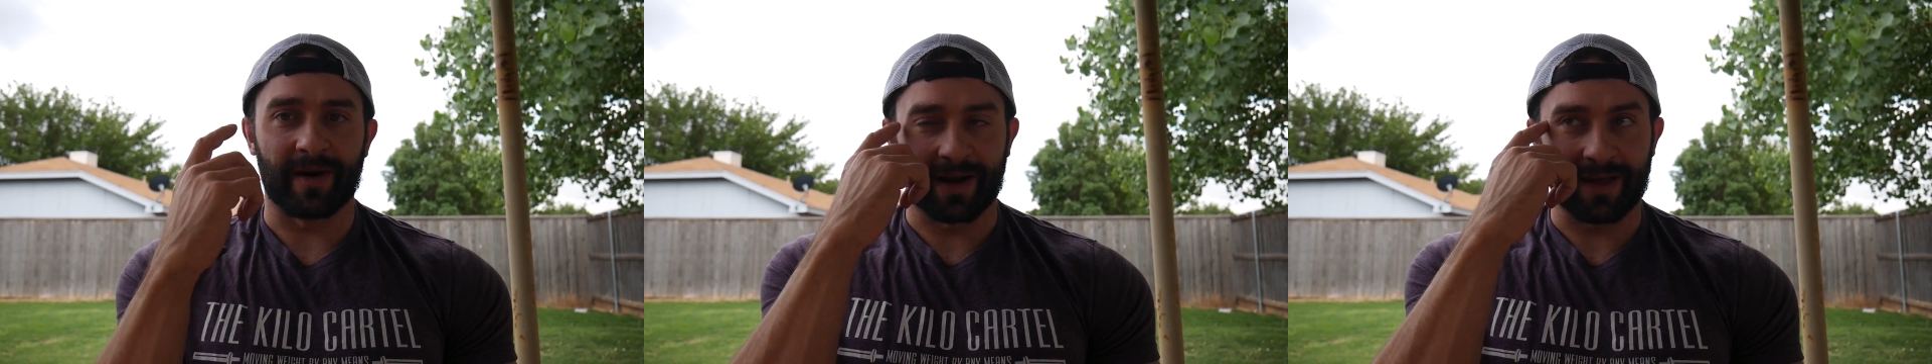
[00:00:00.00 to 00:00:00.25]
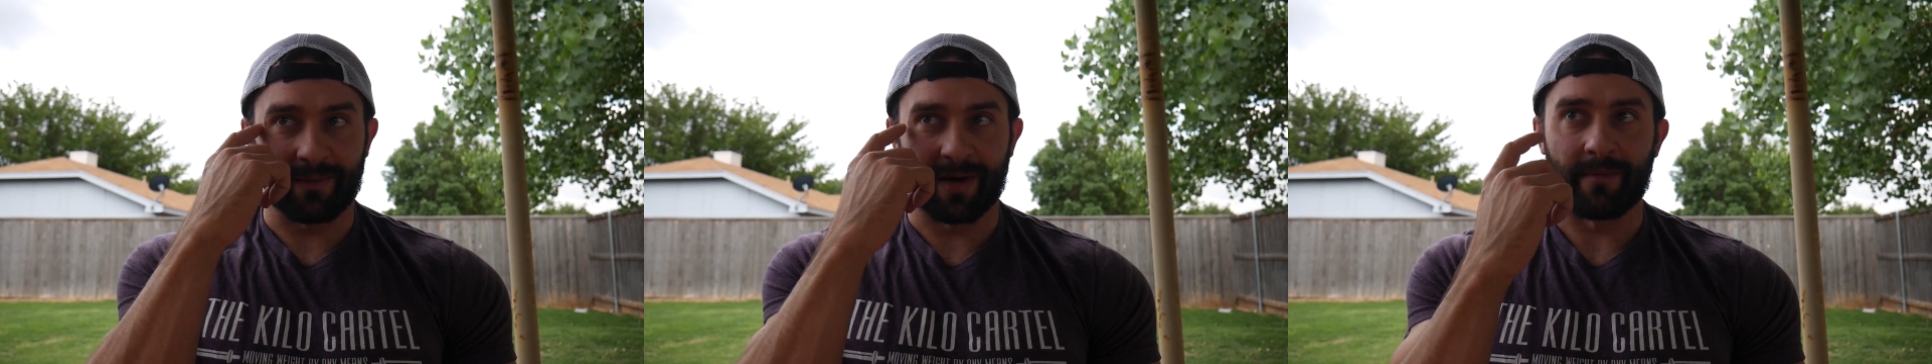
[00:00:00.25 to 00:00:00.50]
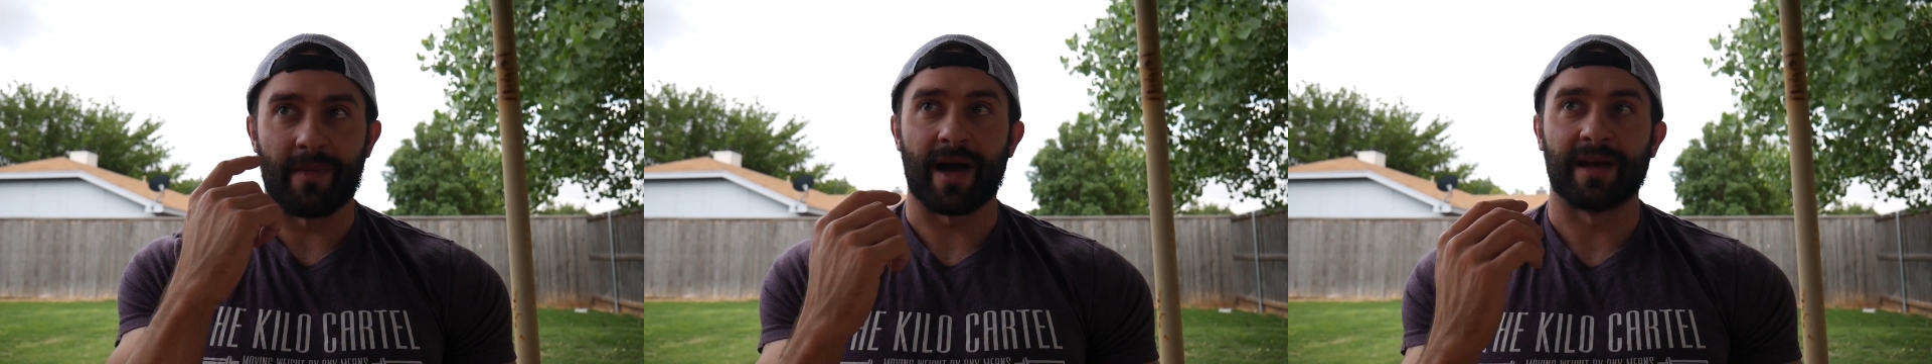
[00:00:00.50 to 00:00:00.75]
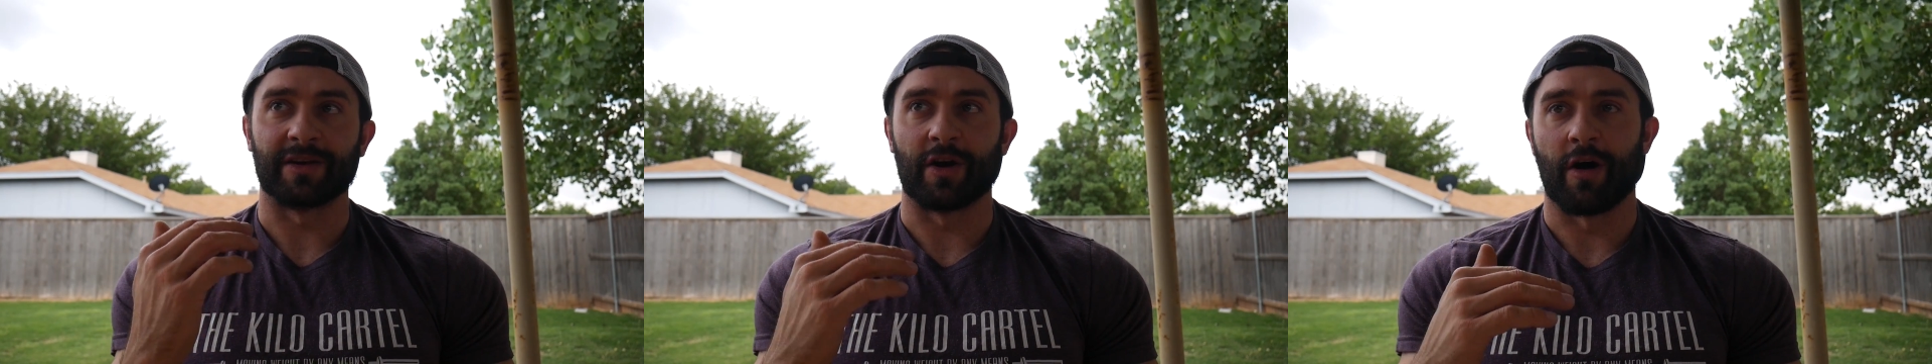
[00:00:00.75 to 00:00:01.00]
but I kept my
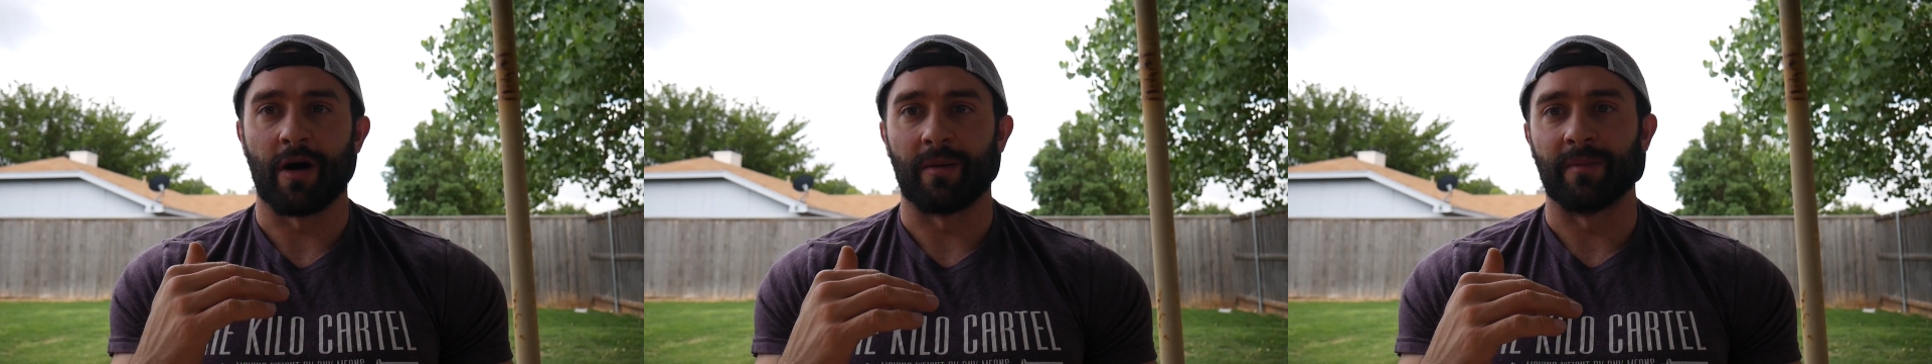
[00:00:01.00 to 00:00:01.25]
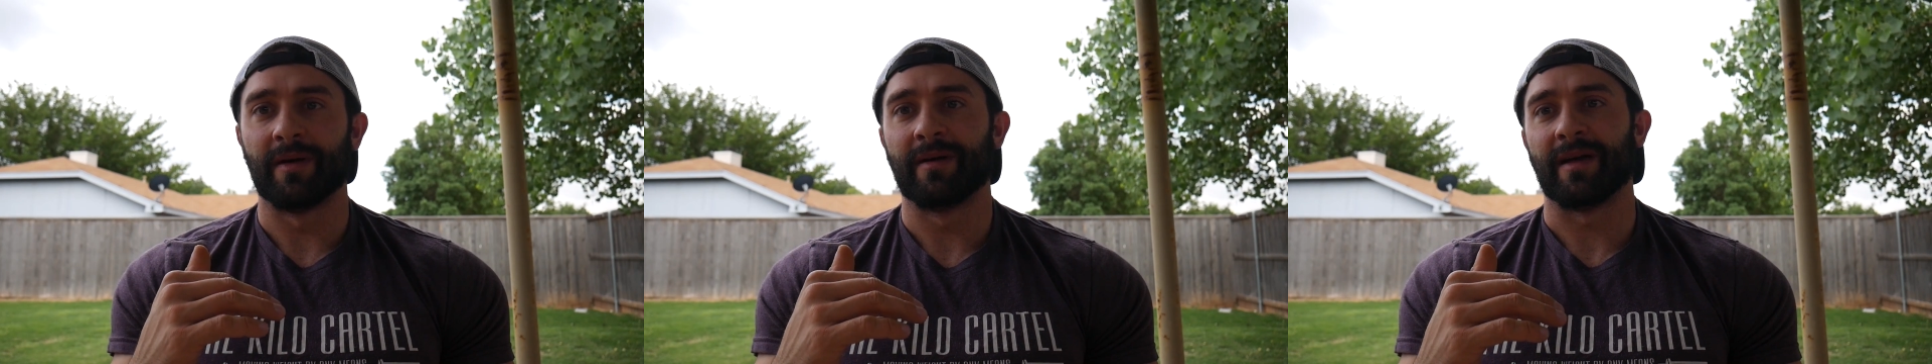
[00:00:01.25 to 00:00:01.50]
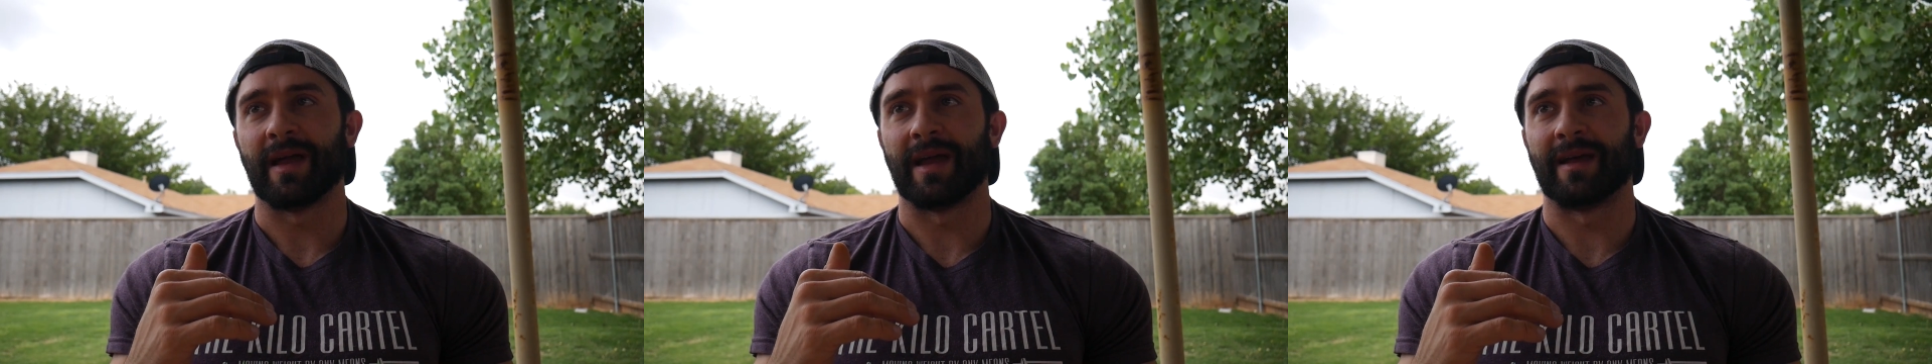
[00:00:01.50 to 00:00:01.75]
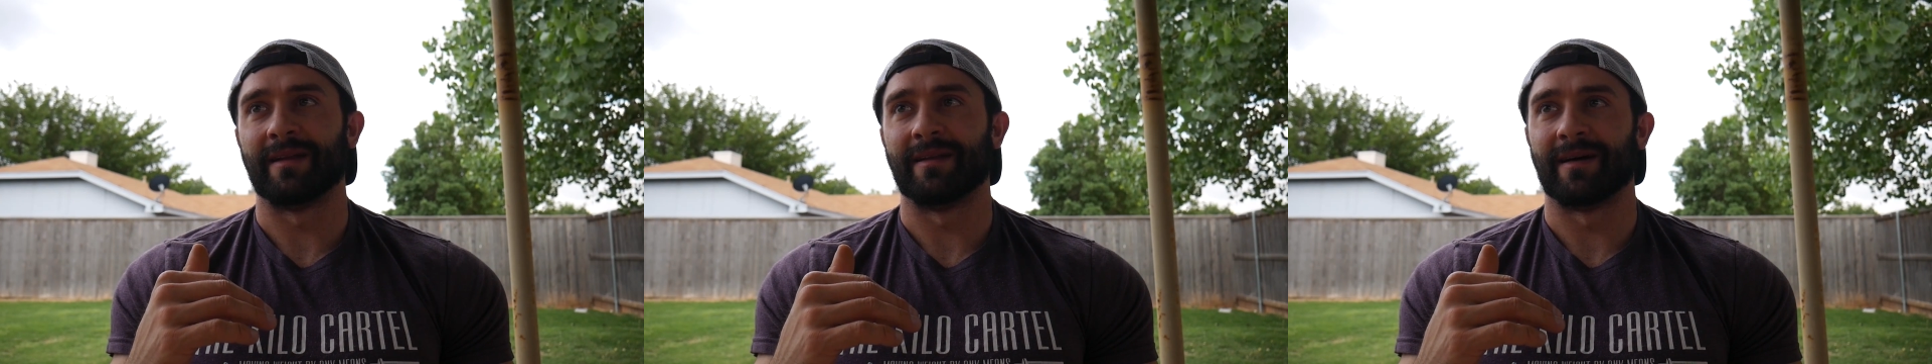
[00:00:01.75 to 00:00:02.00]
mind calm and